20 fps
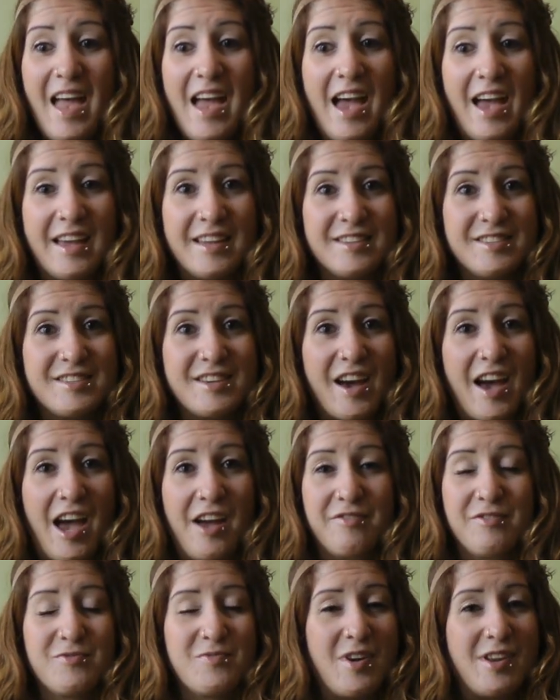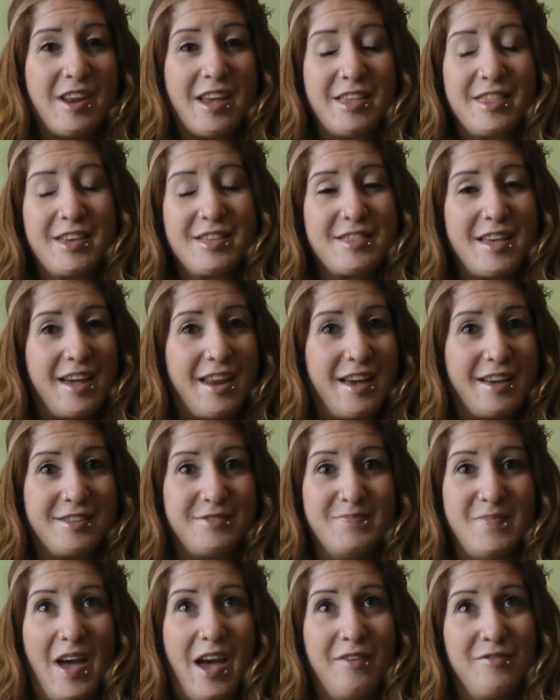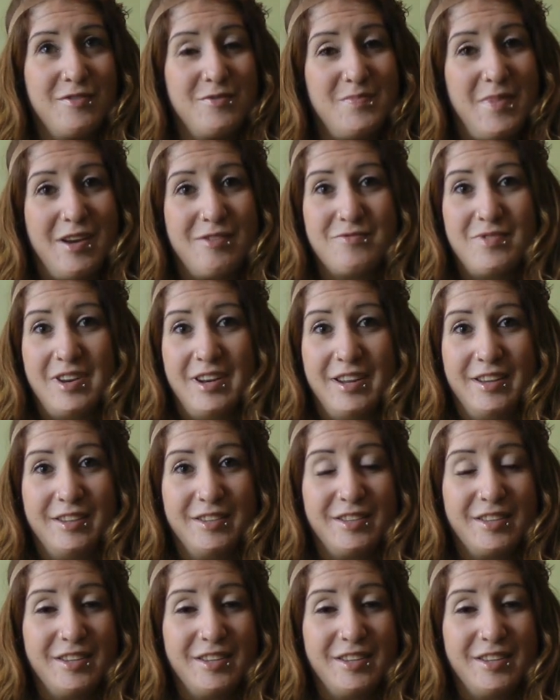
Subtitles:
And everyone I think that has ever met Rita